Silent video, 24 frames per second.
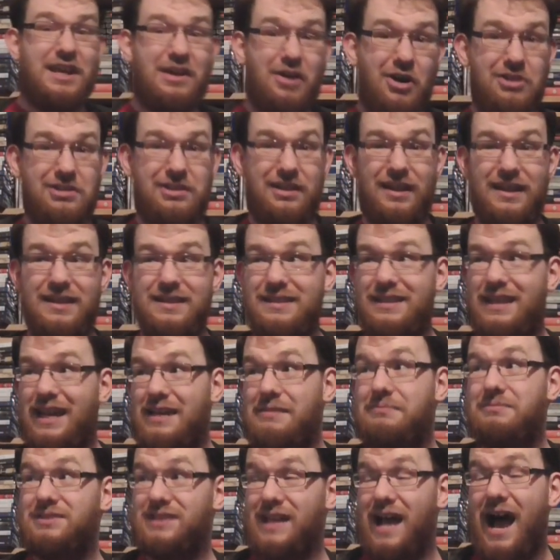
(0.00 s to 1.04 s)
the online
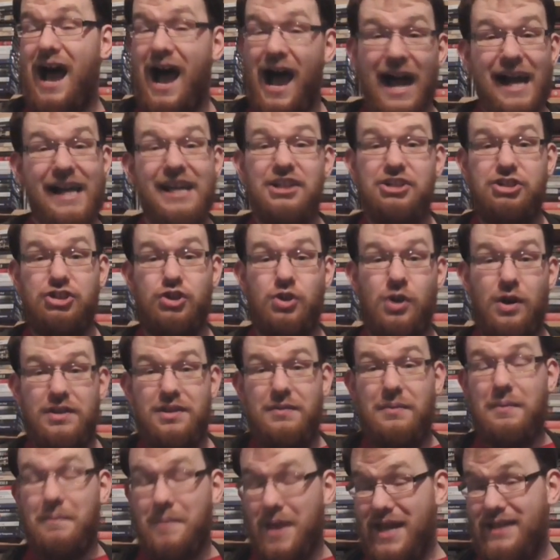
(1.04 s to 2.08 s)
games, I enjoy
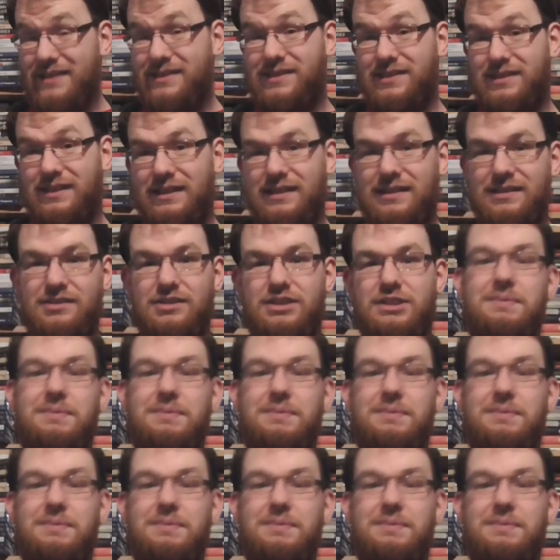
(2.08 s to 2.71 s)
them immensely.